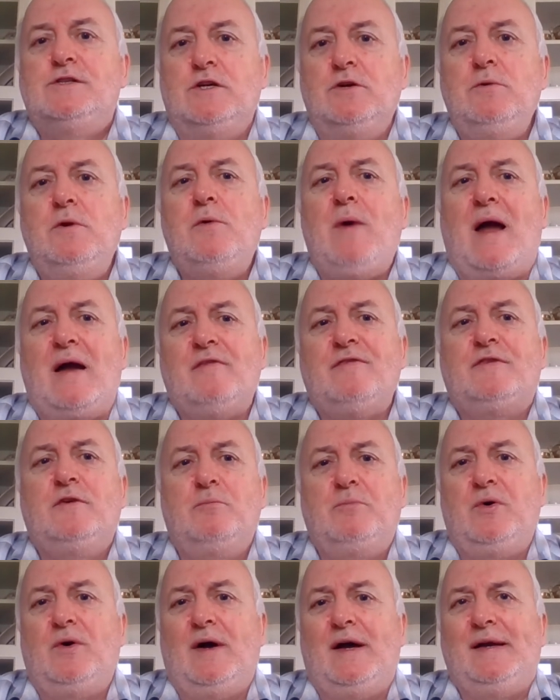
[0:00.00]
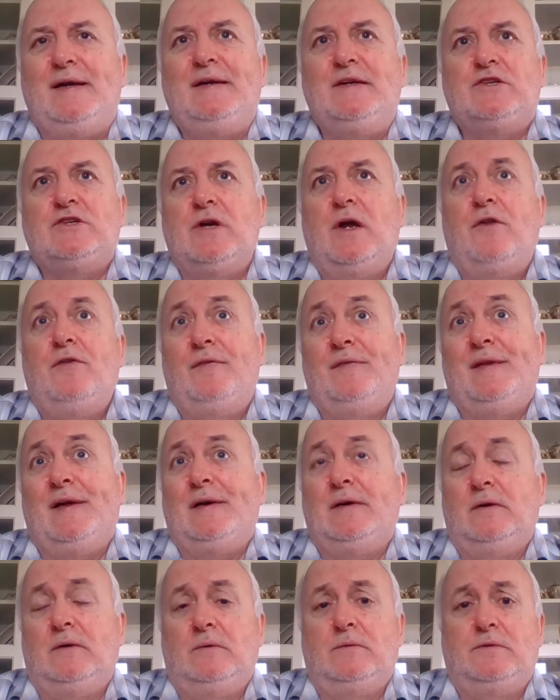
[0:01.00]
Do you have to put age?
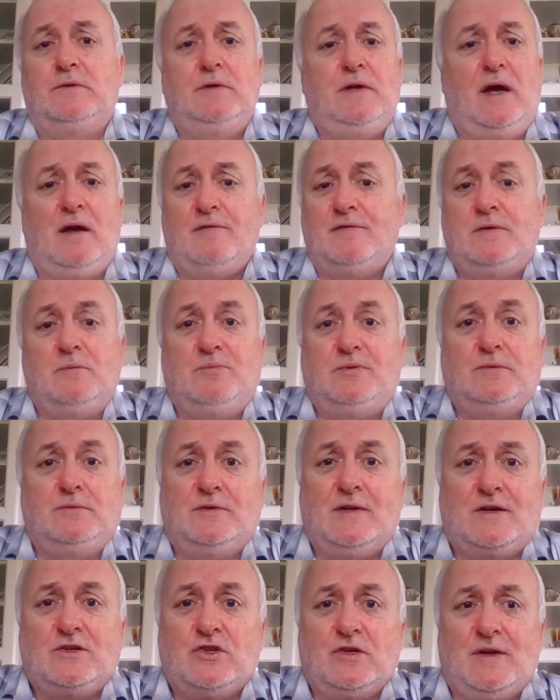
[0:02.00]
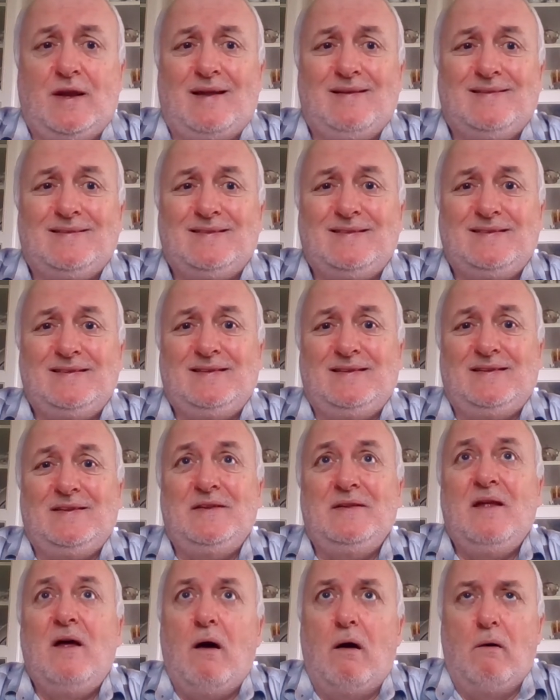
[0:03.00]
No. Do you have to put nationality?
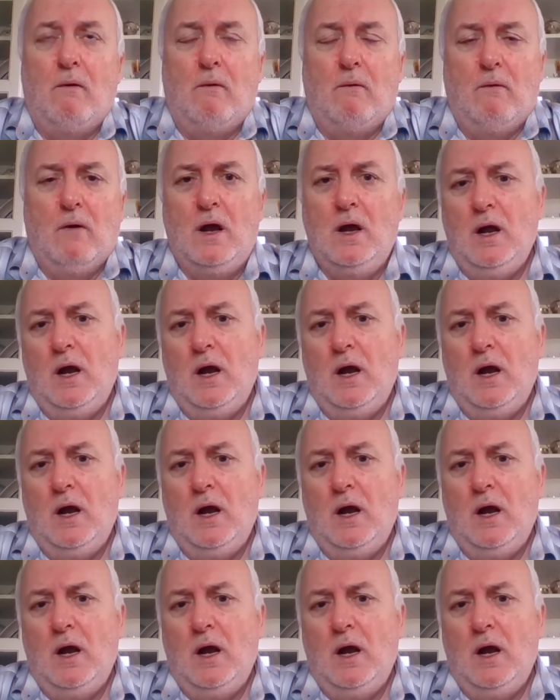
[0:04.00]
No.